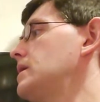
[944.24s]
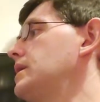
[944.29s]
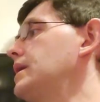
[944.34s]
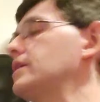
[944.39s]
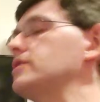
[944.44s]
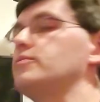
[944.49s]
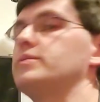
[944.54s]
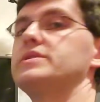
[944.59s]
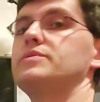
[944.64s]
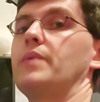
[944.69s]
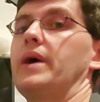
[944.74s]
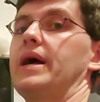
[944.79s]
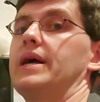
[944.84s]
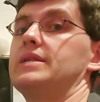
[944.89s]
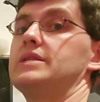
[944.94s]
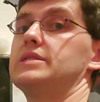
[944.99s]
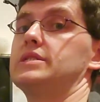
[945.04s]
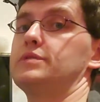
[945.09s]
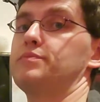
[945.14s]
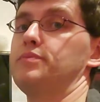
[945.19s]
the reason why I
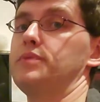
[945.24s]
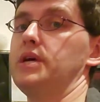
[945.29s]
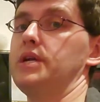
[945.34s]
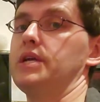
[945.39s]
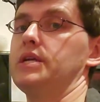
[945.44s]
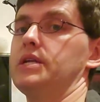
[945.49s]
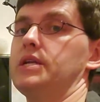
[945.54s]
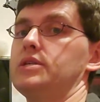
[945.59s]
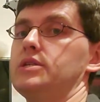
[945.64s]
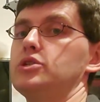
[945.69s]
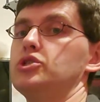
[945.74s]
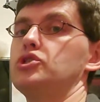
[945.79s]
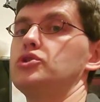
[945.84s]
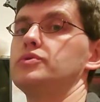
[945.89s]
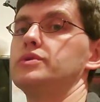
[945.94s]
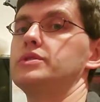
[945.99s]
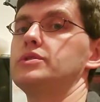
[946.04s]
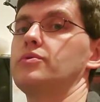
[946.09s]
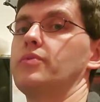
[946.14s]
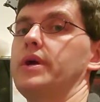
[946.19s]
had to split it into
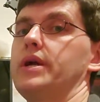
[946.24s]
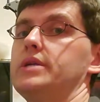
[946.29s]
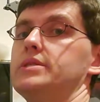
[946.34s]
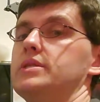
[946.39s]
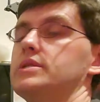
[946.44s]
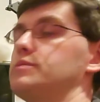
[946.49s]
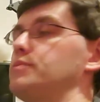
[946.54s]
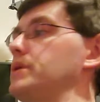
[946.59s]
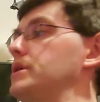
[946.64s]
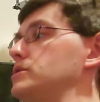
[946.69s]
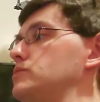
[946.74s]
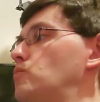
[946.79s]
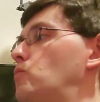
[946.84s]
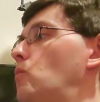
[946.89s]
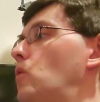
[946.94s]
two screens is because,